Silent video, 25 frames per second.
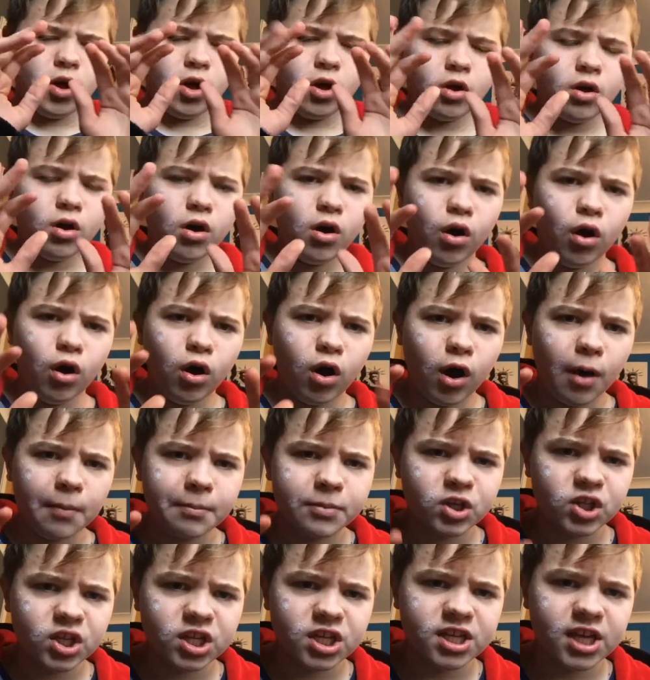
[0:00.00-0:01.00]
Oh,
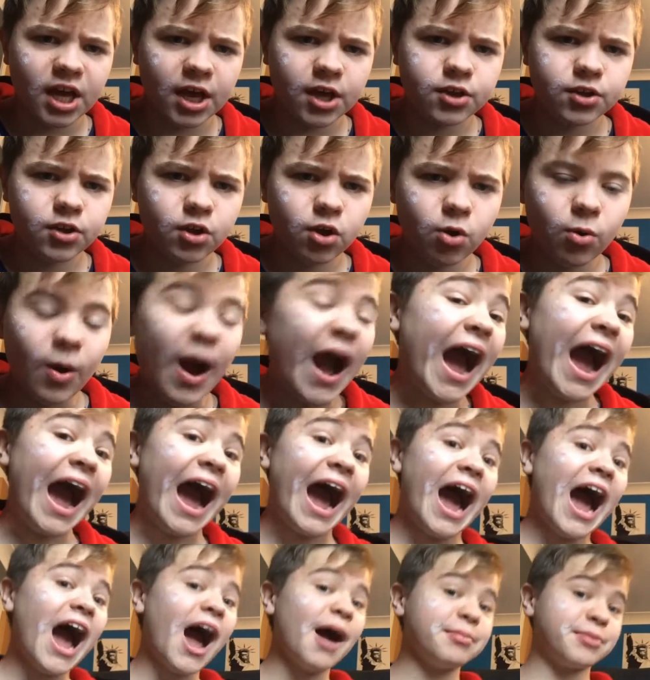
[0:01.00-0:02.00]
I'm gonna get you.
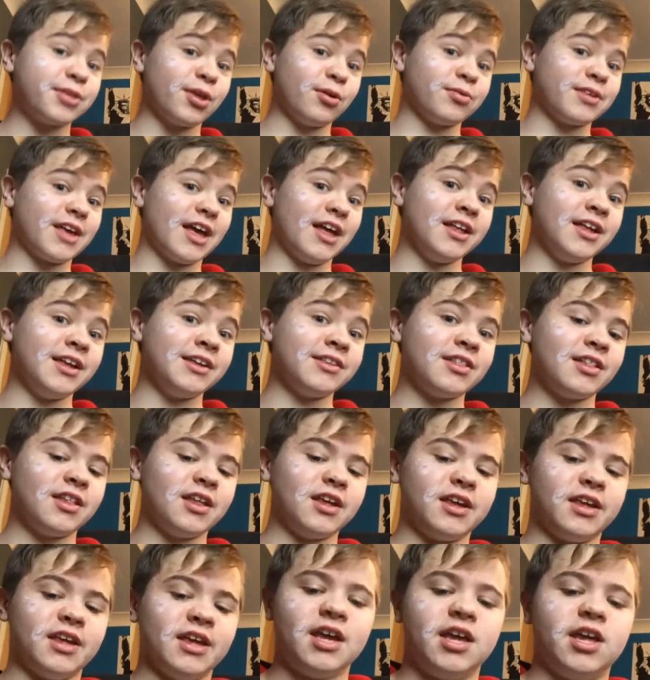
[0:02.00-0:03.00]
Ah, I'm so scared
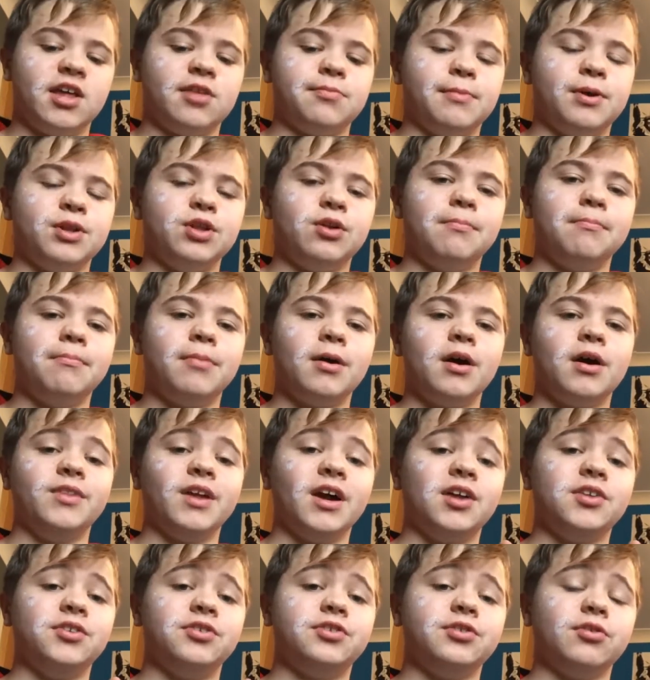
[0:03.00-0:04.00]
easily. It's my number
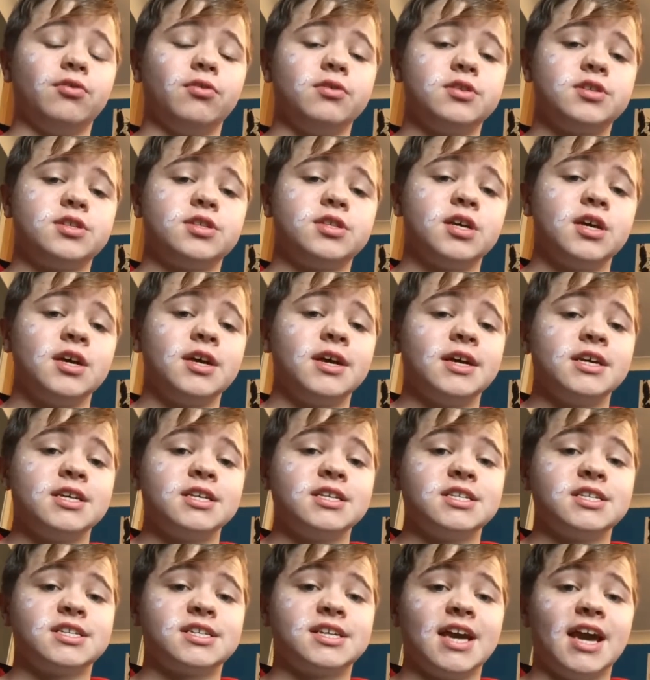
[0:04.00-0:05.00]
9 choice,
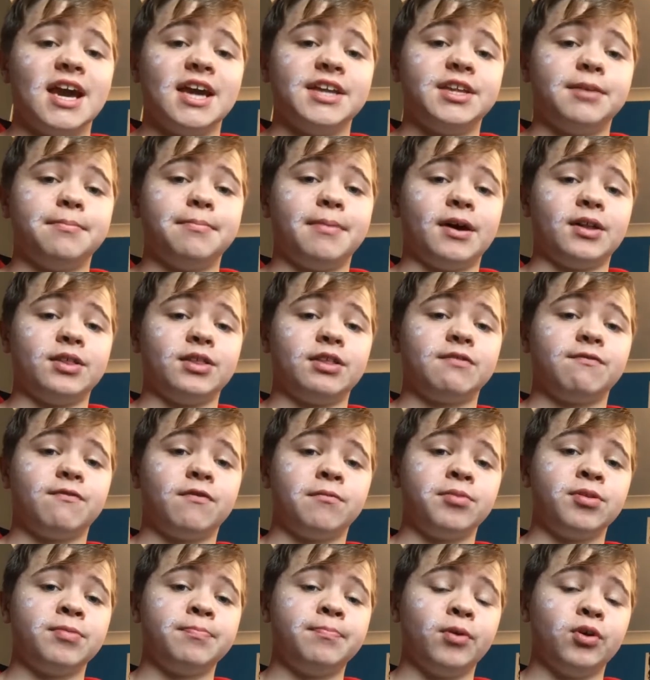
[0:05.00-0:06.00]
Scaredy Pants
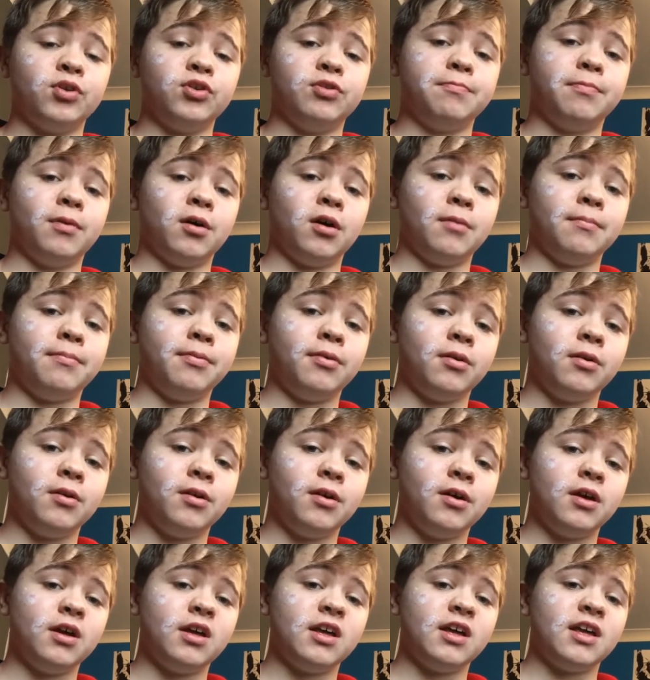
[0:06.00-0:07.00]
from SpongeBob.
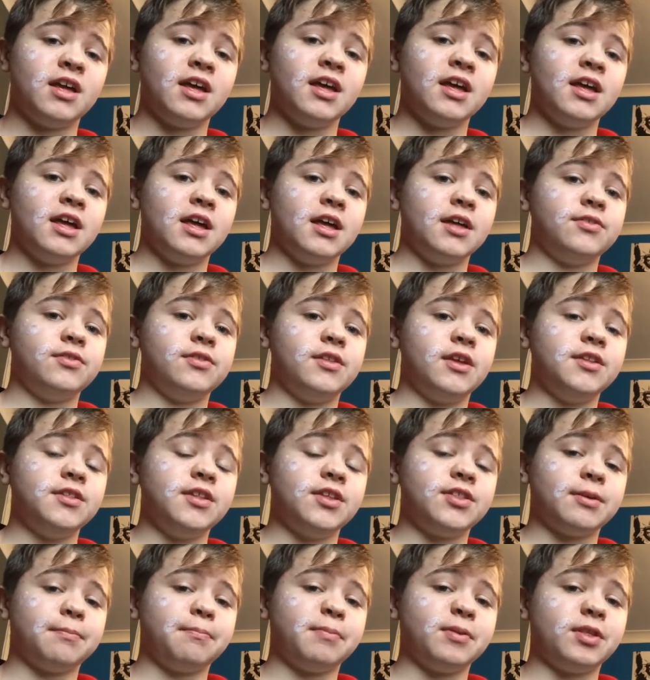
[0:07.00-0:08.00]
In
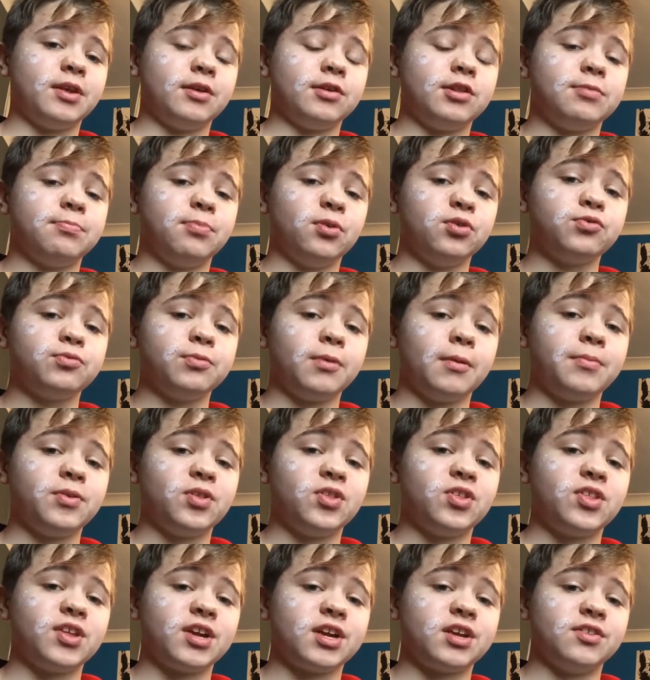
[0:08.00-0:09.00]
this episode, SpongeBob
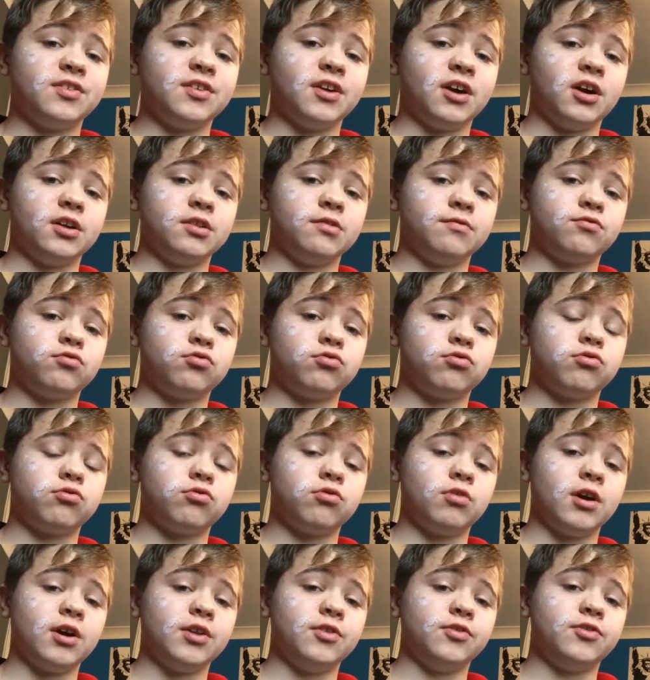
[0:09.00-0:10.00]
is sick and tired of
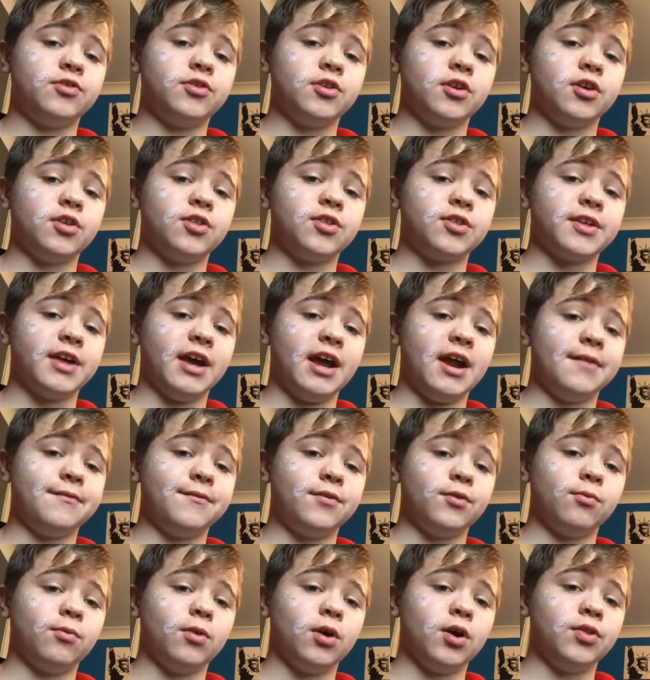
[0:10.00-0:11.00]
trying to scare
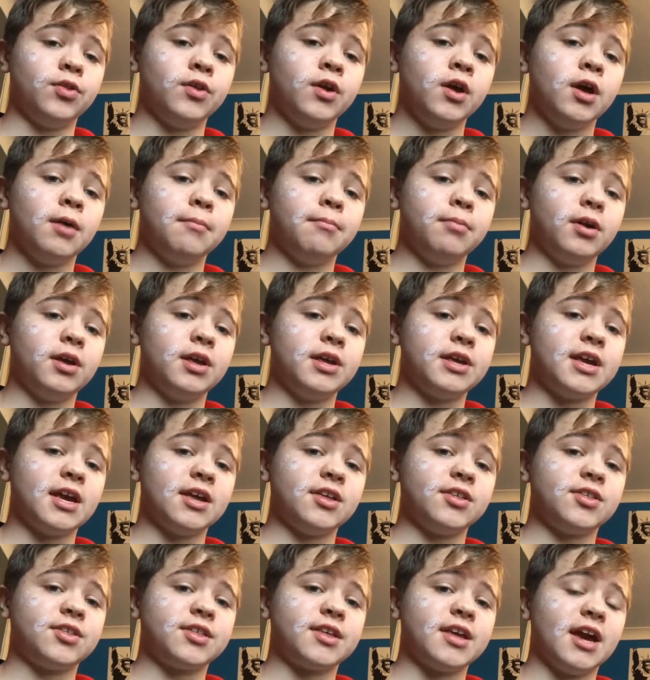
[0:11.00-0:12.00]
everyone, but he
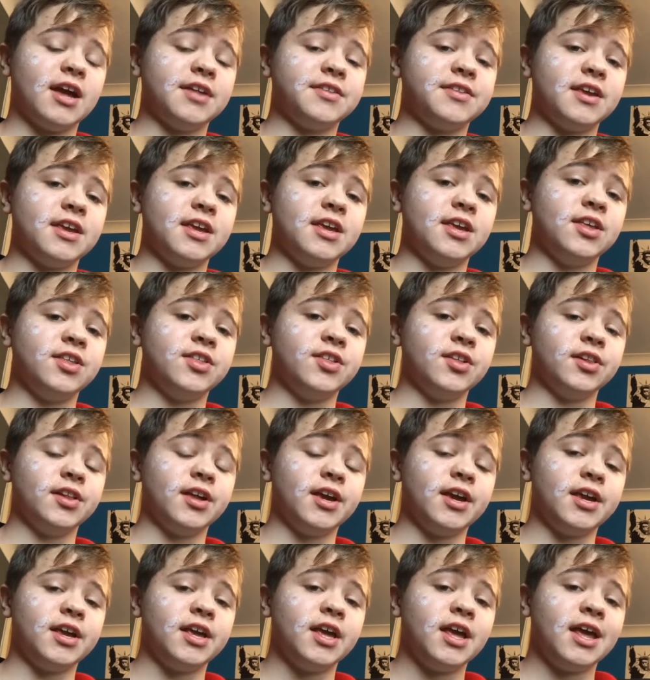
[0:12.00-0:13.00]
gets scared
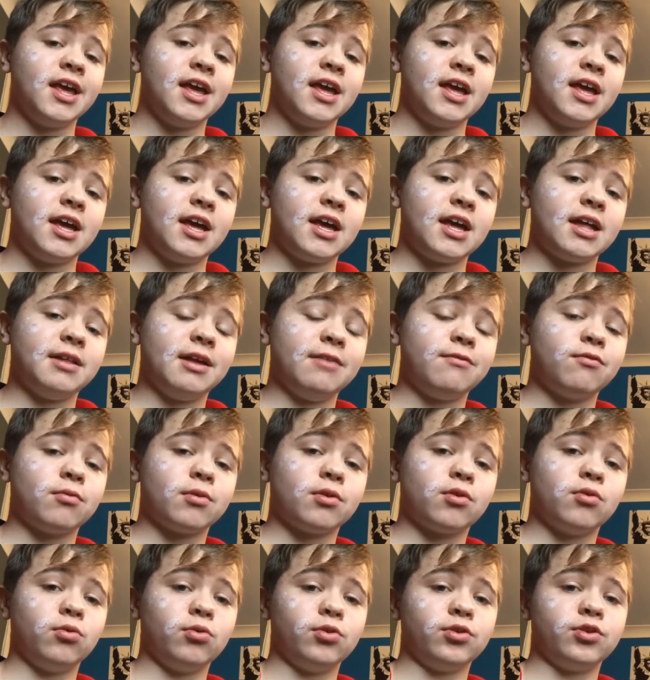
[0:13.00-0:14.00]
easily, and
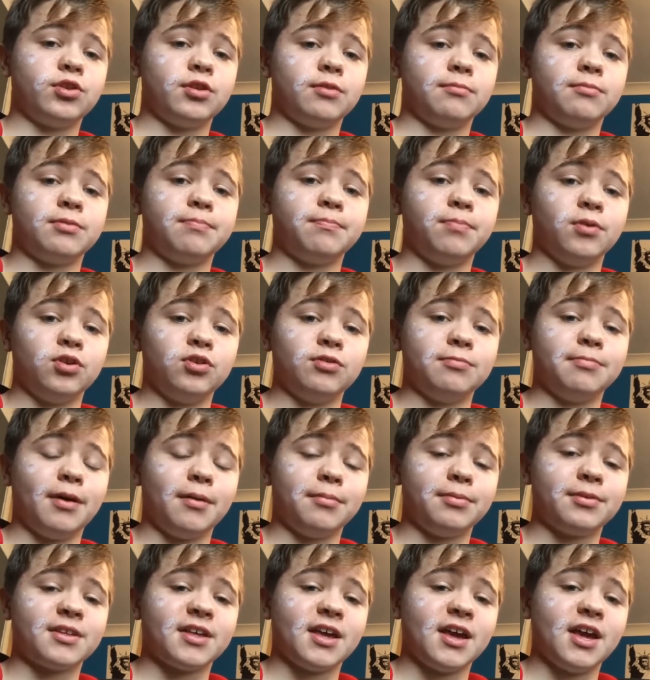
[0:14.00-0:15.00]
everyone calls him
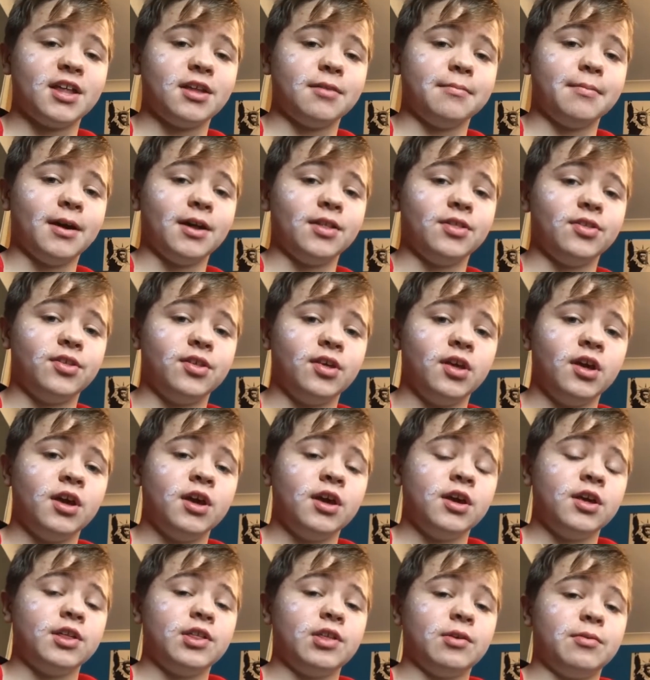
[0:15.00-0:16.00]
SpongeBob Scaredy Pants.
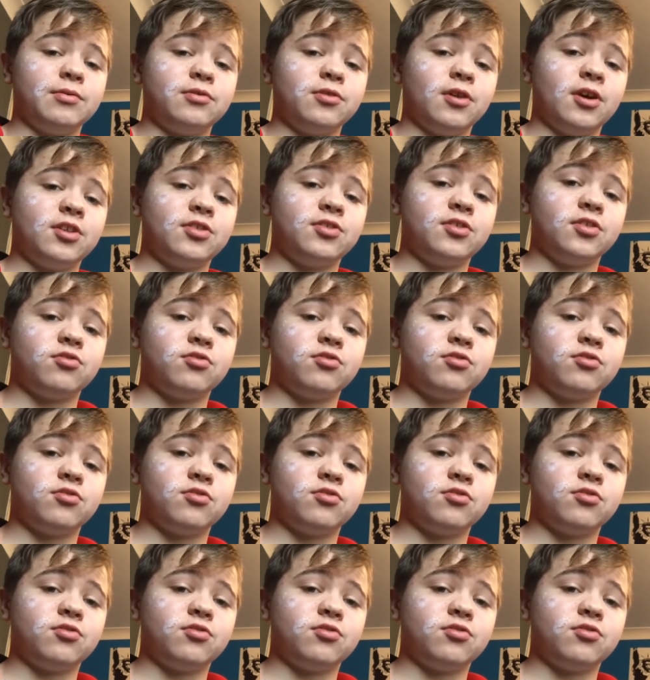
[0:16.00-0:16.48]
So he tries